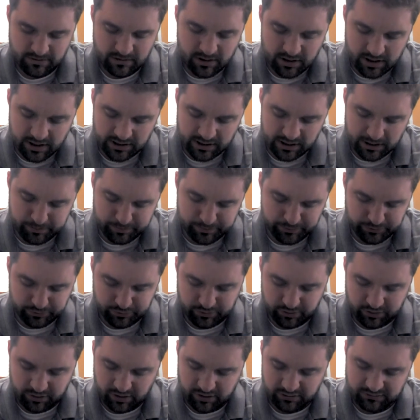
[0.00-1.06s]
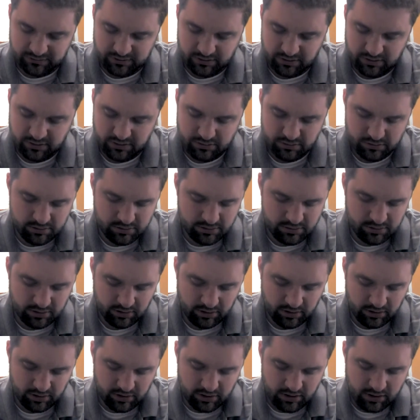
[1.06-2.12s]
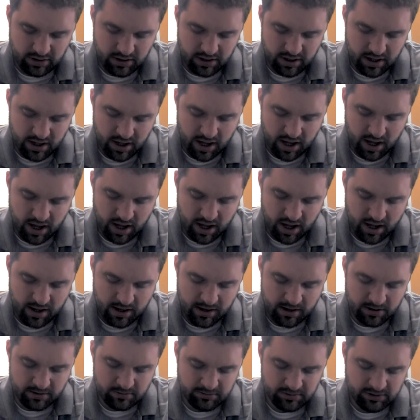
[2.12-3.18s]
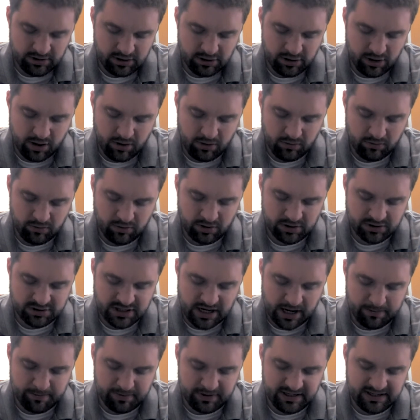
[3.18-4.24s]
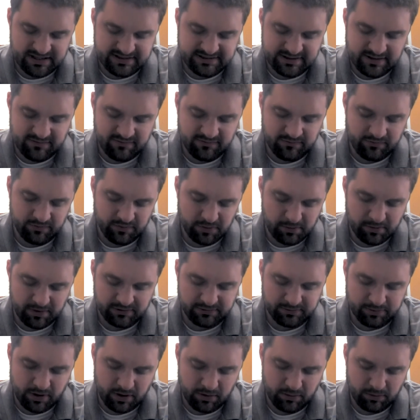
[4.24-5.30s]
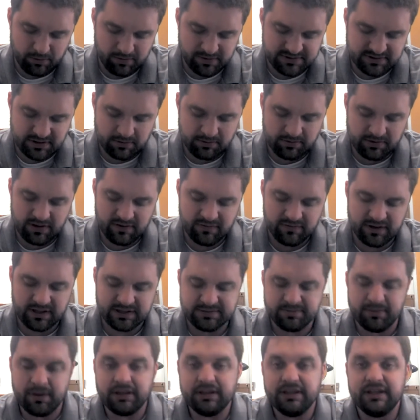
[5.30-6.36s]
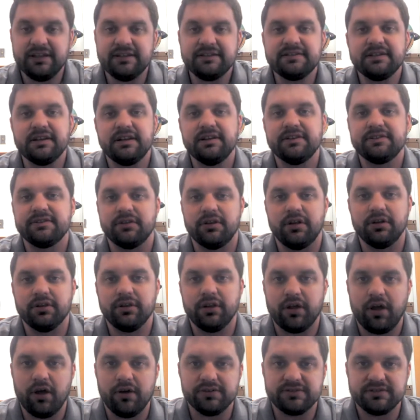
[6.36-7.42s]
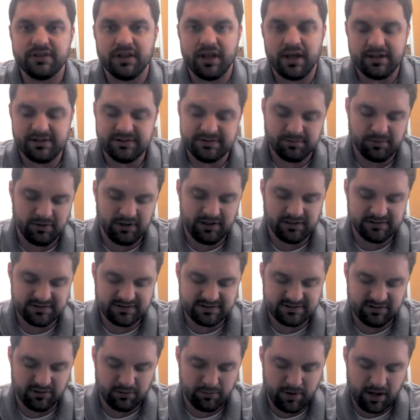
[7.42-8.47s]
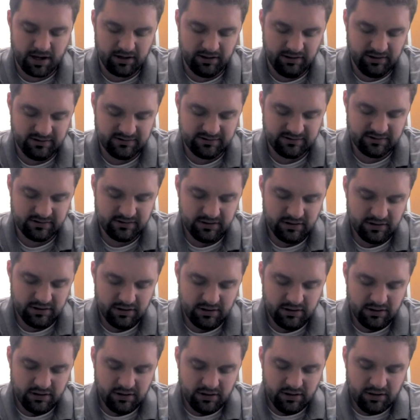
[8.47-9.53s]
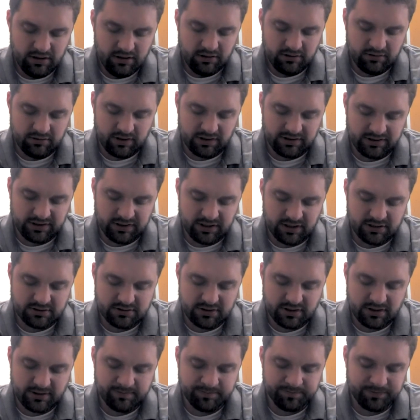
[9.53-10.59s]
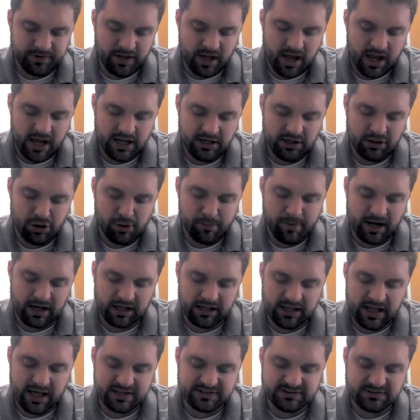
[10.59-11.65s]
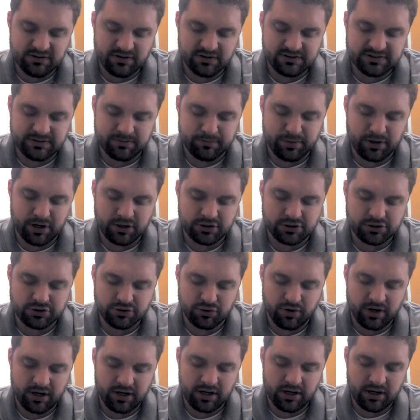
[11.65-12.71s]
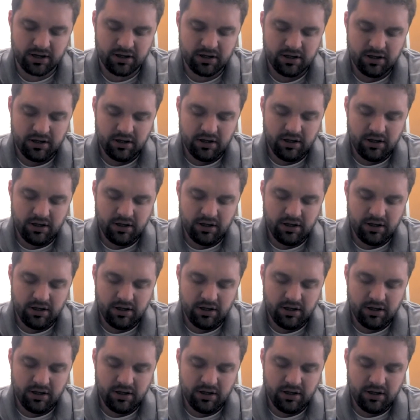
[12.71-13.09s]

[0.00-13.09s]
All right, got a political cartoon. You know where Japanese live for the most part, where most of them live, and that's mainly in cities along the coastlines because it's so mountainous throughout the country. And you know about glasnost and perestroika.